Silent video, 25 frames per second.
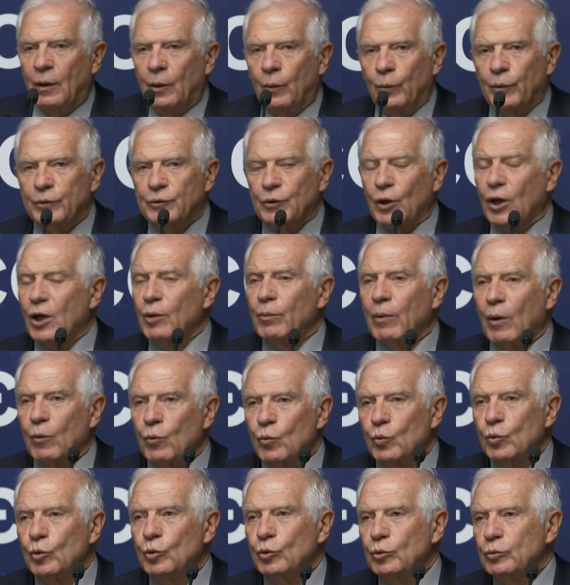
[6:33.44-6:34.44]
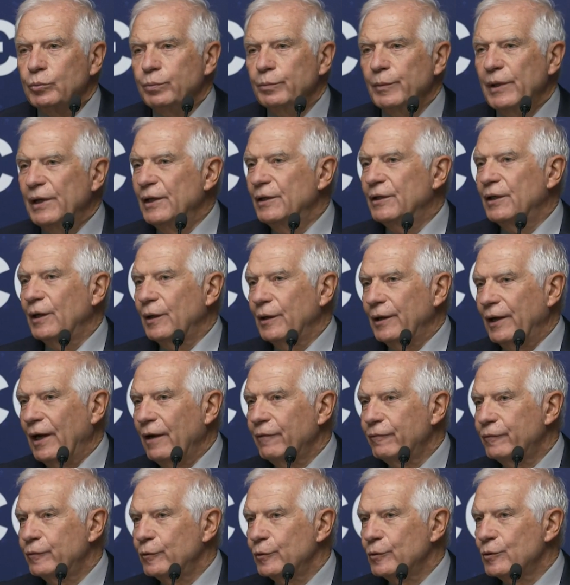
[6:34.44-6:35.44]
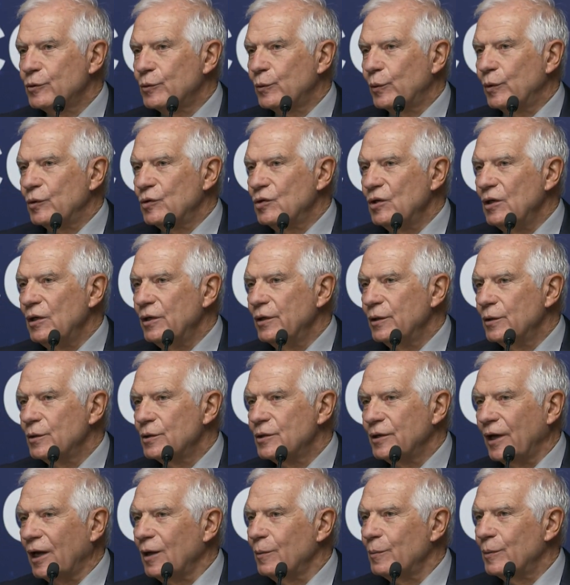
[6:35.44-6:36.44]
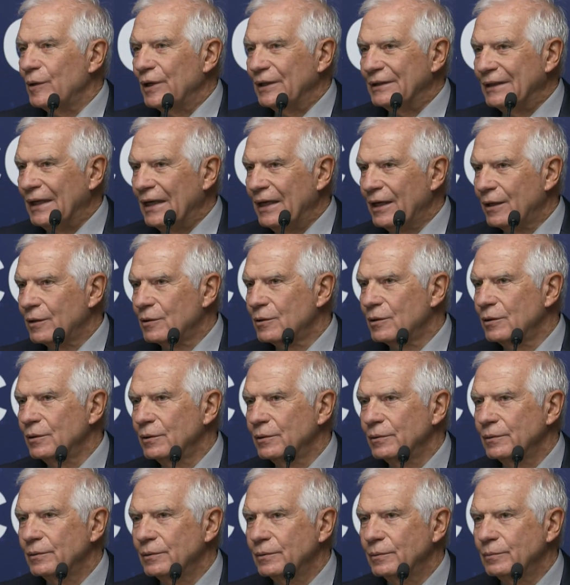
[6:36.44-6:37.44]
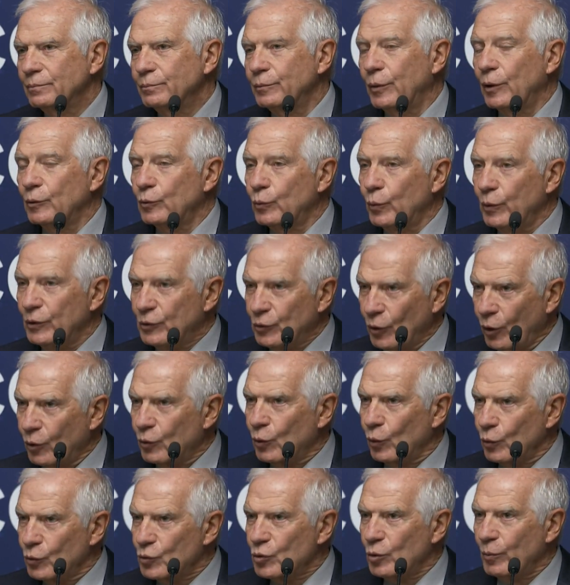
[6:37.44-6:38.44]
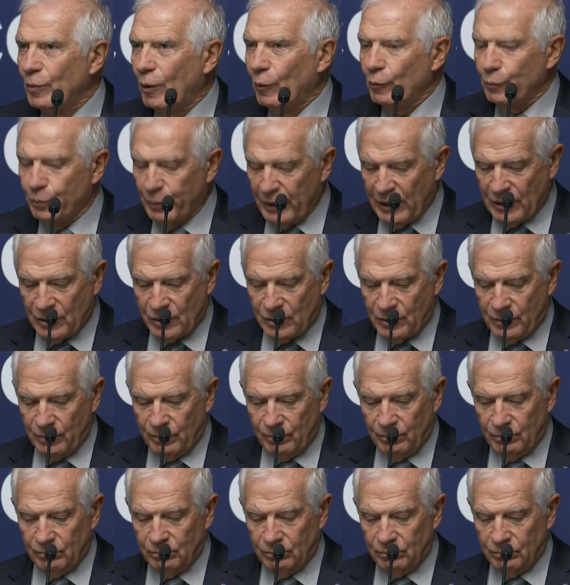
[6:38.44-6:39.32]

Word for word: We talk about war, military efforts, resilience, cyber attacks, but we talk also about peace.